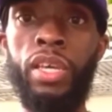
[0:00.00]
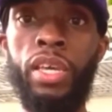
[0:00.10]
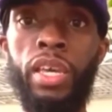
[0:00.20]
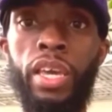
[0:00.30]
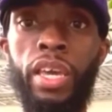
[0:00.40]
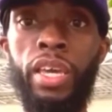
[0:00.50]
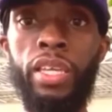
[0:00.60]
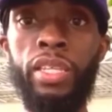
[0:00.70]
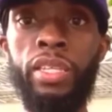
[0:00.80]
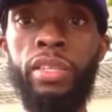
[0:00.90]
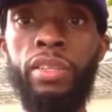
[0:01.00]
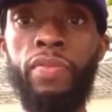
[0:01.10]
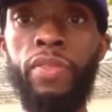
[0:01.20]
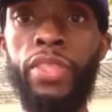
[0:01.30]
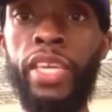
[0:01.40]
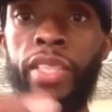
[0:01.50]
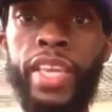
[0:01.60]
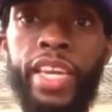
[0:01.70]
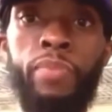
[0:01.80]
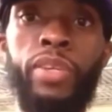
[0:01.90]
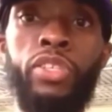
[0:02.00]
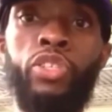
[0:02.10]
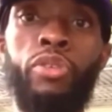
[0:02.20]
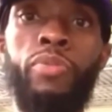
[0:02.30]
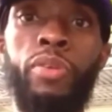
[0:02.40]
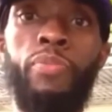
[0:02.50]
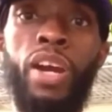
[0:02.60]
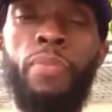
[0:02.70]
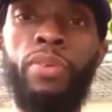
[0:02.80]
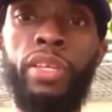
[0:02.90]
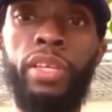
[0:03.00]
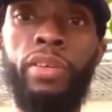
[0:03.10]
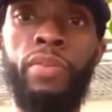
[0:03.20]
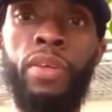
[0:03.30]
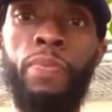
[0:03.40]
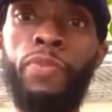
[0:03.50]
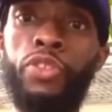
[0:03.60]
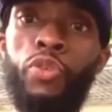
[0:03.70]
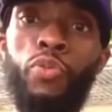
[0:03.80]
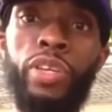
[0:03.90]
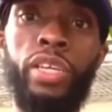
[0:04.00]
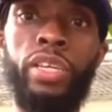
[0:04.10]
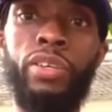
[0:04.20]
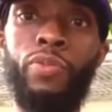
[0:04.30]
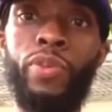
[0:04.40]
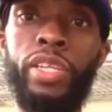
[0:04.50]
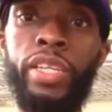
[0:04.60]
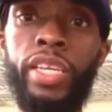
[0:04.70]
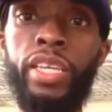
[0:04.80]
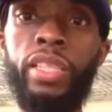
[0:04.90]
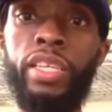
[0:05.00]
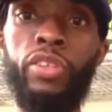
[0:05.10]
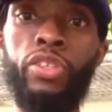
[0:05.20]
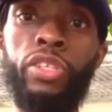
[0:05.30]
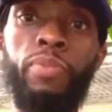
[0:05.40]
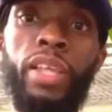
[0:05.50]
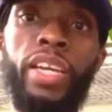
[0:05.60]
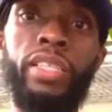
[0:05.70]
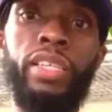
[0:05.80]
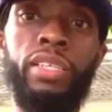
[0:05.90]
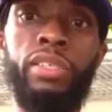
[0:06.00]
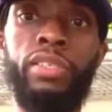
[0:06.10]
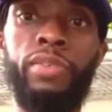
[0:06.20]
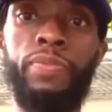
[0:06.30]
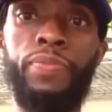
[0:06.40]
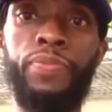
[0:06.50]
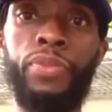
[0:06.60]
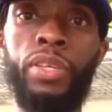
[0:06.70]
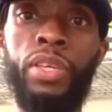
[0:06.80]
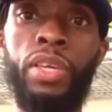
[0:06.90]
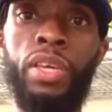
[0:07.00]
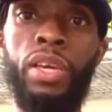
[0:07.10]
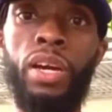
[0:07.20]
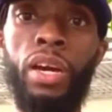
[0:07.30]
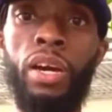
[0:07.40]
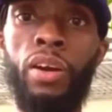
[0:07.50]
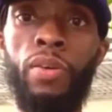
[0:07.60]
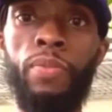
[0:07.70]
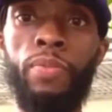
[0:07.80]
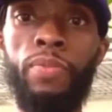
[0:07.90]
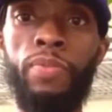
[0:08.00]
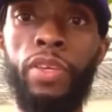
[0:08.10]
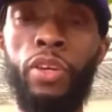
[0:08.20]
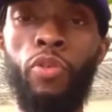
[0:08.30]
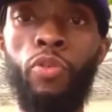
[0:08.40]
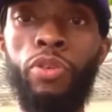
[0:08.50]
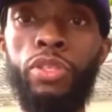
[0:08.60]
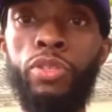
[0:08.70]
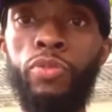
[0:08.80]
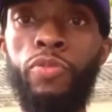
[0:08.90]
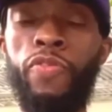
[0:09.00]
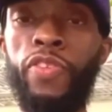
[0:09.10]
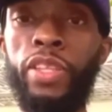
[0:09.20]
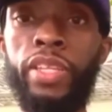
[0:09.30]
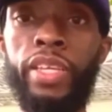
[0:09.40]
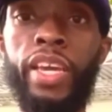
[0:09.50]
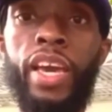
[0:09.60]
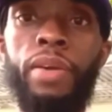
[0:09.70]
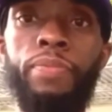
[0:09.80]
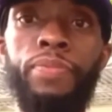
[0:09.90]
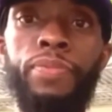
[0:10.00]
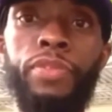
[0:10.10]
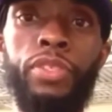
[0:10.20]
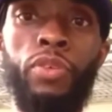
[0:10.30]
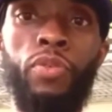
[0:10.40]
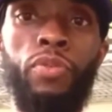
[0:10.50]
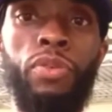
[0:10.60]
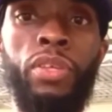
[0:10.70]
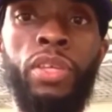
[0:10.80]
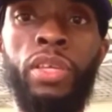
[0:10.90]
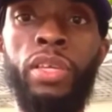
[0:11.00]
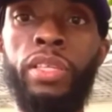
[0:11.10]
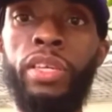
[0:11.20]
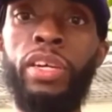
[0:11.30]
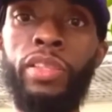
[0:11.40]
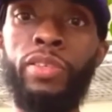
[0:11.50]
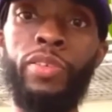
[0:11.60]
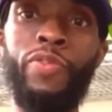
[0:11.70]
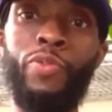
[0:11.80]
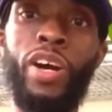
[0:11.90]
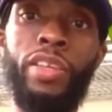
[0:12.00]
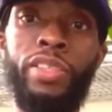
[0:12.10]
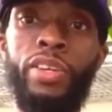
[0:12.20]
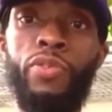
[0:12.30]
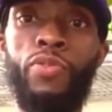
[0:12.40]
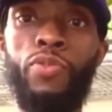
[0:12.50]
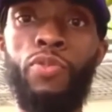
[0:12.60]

And then that can be distributed properly. So we need leadership like this in order to fill in the gap. So there are others of you out there who